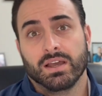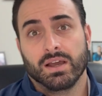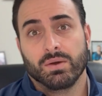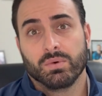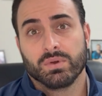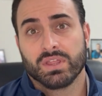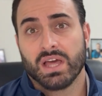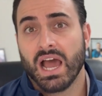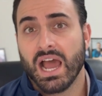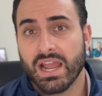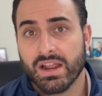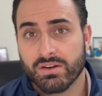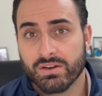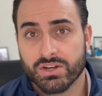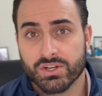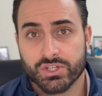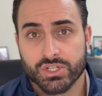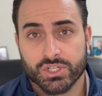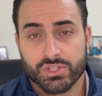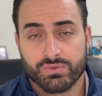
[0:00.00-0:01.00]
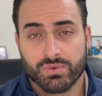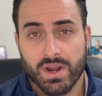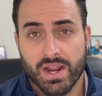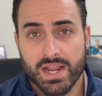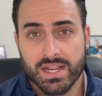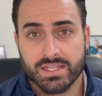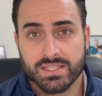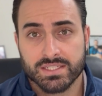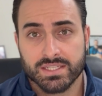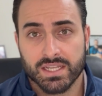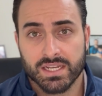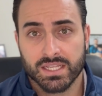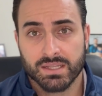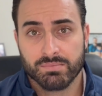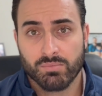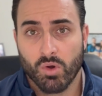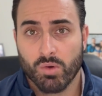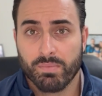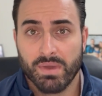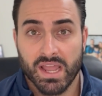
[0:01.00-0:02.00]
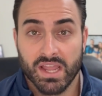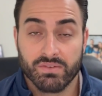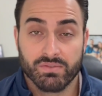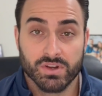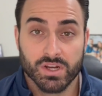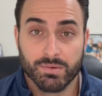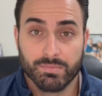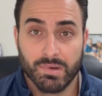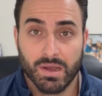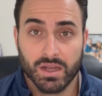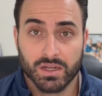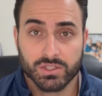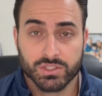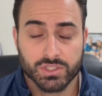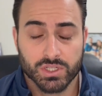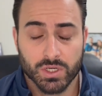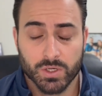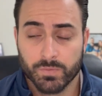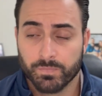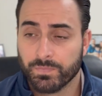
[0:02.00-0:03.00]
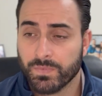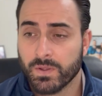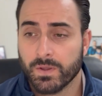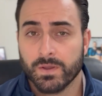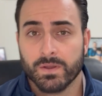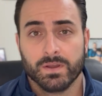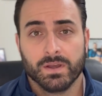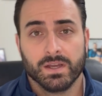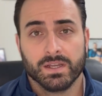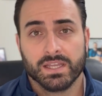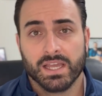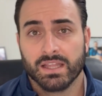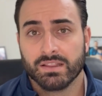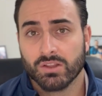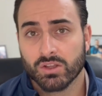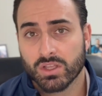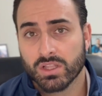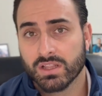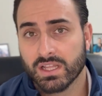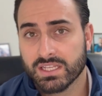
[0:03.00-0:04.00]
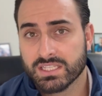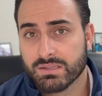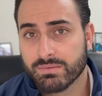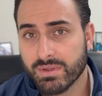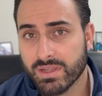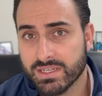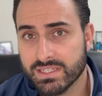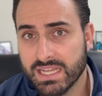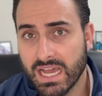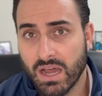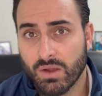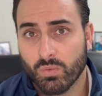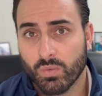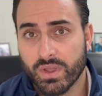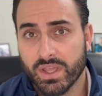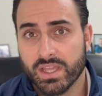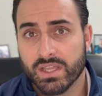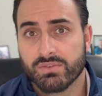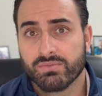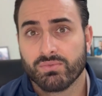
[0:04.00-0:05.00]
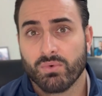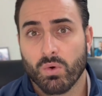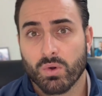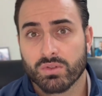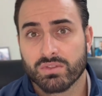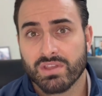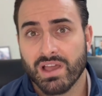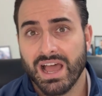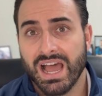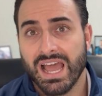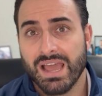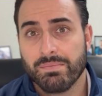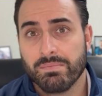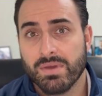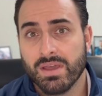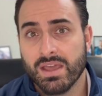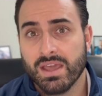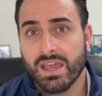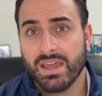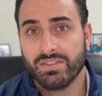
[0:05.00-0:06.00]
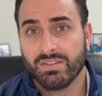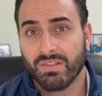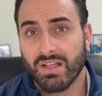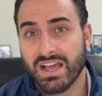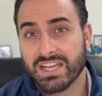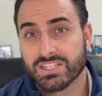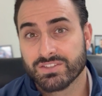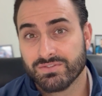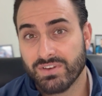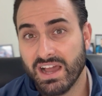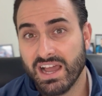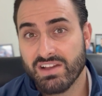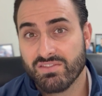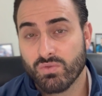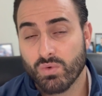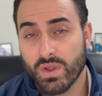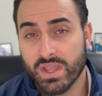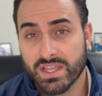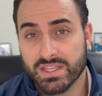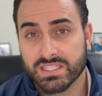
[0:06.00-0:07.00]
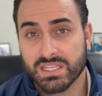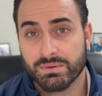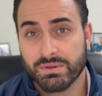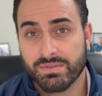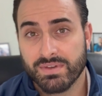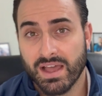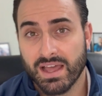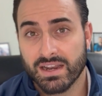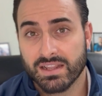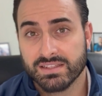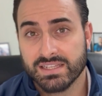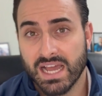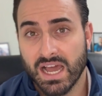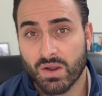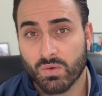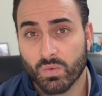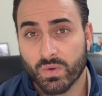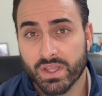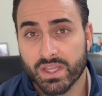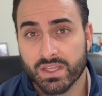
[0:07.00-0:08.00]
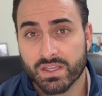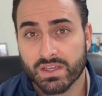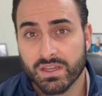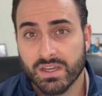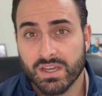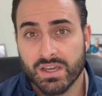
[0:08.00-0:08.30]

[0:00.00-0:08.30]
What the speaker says: with higher interest rates, getting more bang for your buck. So again, looking like it's going to be a down week, fourth time in the last 5 weeks that we've had a down week.